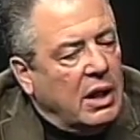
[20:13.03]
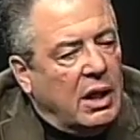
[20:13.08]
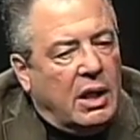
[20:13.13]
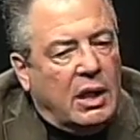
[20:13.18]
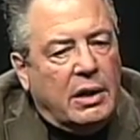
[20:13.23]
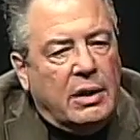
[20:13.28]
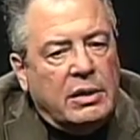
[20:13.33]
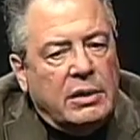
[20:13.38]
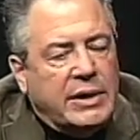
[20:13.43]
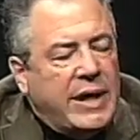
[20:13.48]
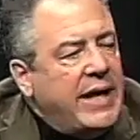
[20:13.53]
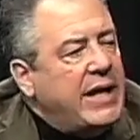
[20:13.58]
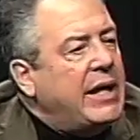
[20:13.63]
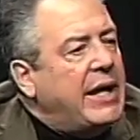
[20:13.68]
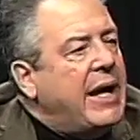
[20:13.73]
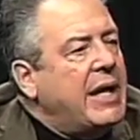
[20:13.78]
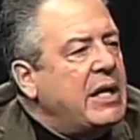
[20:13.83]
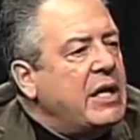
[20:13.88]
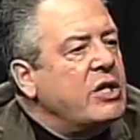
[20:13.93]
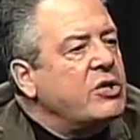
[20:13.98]
uh, late
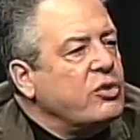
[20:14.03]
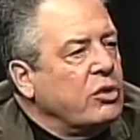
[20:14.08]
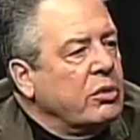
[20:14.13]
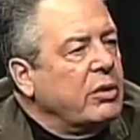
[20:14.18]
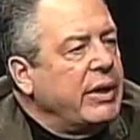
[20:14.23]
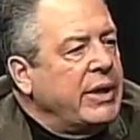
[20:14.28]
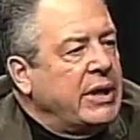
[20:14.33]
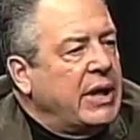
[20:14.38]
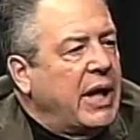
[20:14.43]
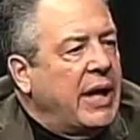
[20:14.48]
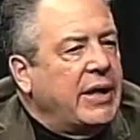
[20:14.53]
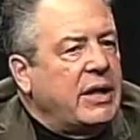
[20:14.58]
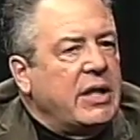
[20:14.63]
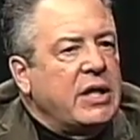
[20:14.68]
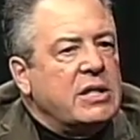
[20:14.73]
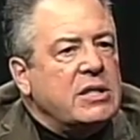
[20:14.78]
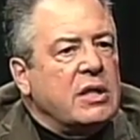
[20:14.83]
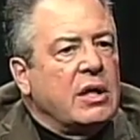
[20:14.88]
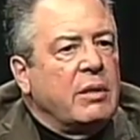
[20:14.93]
80s, early 90s.